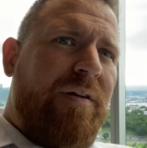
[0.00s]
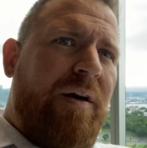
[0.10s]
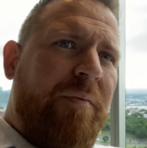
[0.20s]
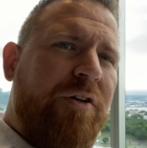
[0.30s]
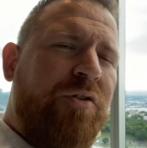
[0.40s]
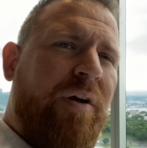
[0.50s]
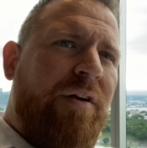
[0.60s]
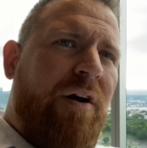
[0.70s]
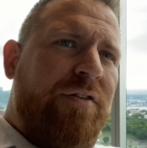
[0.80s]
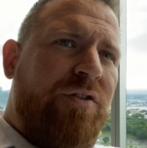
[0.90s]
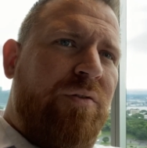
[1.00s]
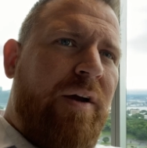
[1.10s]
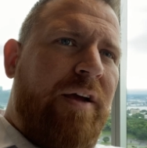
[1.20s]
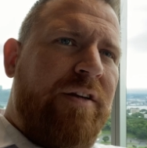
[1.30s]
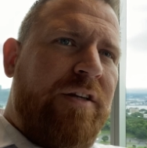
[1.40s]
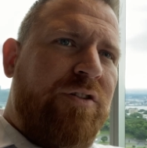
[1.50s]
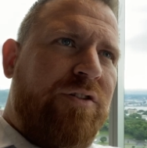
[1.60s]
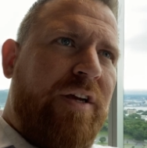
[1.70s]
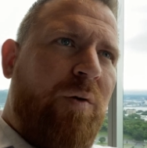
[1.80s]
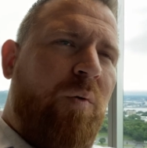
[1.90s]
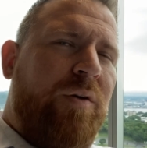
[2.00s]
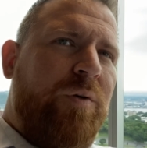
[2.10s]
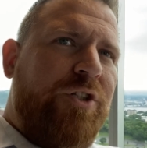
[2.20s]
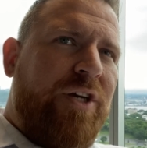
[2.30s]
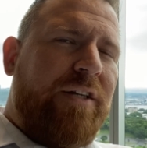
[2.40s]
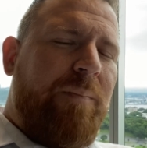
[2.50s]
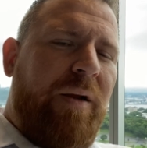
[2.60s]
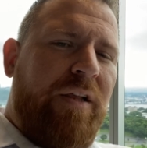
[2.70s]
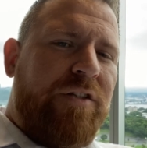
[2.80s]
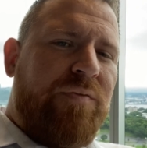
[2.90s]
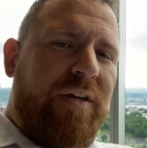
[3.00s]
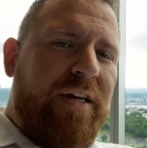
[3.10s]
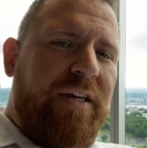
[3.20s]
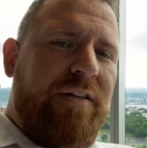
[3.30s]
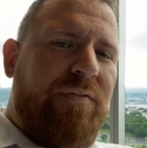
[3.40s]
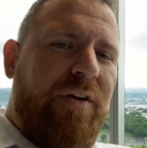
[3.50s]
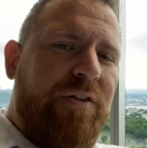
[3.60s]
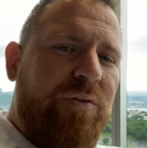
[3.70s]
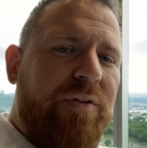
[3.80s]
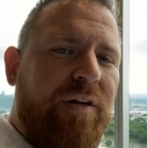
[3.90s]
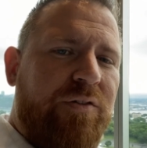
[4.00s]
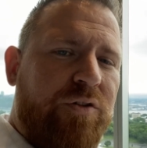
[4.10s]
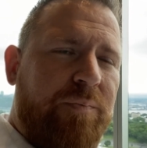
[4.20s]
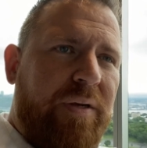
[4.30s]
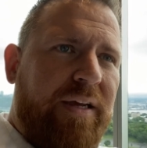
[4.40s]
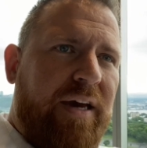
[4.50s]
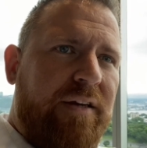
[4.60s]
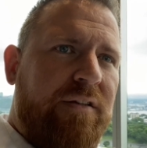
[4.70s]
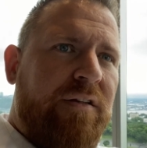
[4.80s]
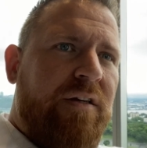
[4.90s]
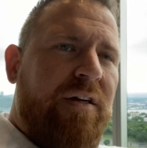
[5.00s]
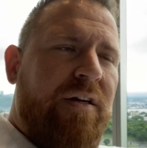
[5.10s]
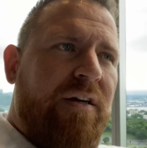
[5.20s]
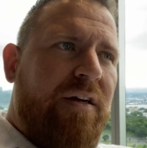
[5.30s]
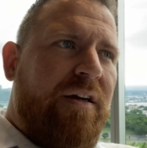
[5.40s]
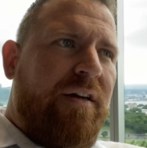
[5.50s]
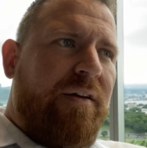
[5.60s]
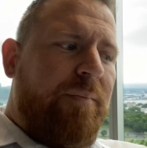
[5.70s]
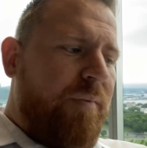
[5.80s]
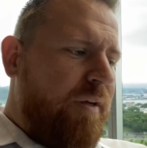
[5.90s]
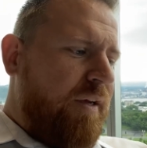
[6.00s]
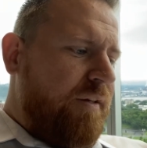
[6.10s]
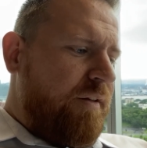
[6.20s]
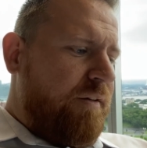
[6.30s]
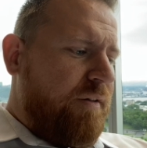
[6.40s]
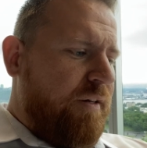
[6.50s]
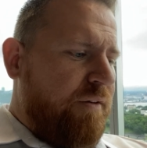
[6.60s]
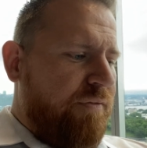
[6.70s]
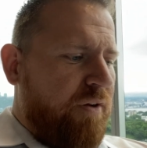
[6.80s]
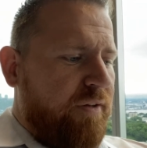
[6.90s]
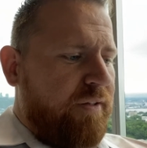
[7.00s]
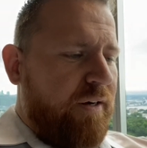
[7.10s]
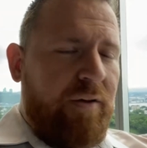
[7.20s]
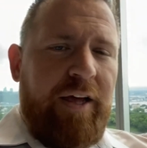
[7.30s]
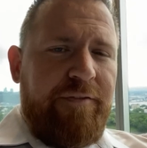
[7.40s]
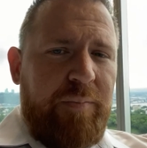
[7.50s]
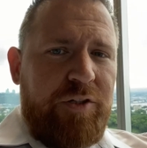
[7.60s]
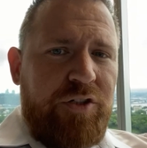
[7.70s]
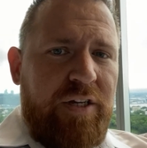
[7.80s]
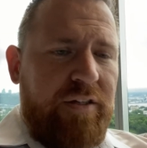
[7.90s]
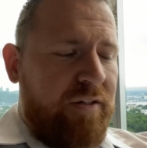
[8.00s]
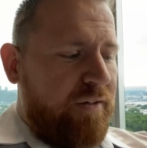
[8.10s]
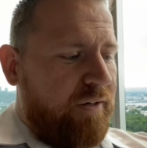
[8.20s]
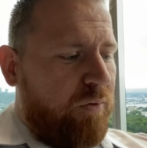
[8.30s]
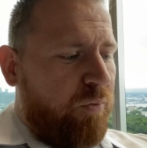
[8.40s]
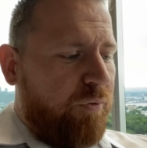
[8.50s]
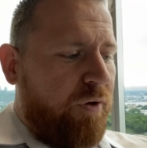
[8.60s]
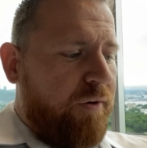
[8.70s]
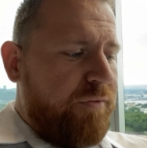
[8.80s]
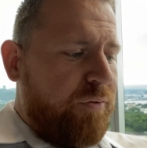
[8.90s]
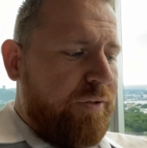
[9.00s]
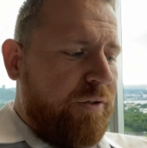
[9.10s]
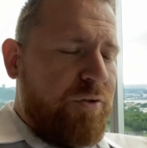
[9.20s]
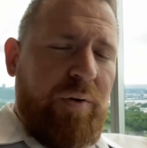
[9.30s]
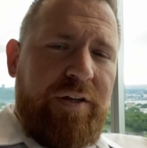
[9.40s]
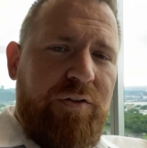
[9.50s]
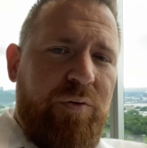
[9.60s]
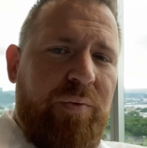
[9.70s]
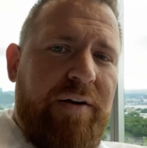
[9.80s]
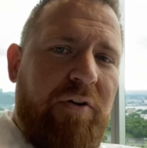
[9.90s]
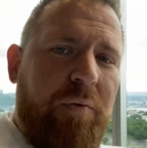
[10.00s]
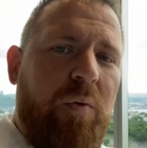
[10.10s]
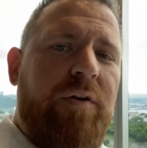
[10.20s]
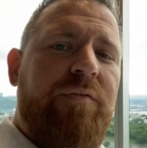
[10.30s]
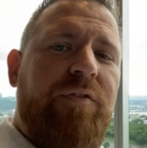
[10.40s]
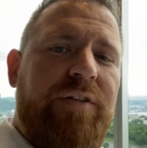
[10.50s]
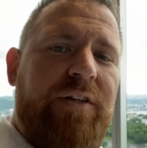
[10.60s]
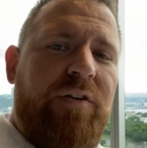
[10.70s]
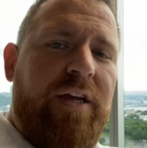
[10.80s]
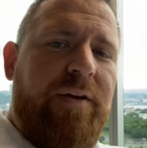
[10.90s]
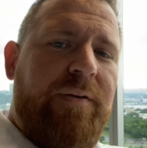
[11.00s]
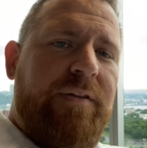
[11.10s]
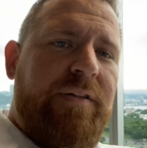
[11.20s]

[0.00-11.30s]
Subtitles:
I'm going to try not to. I don't want to reject my lunch if I get it. If I do, then I'll just pick at it. And if not, then I'll have my shake and I'll hold off till dinner so I can do whatever I want for dinner again.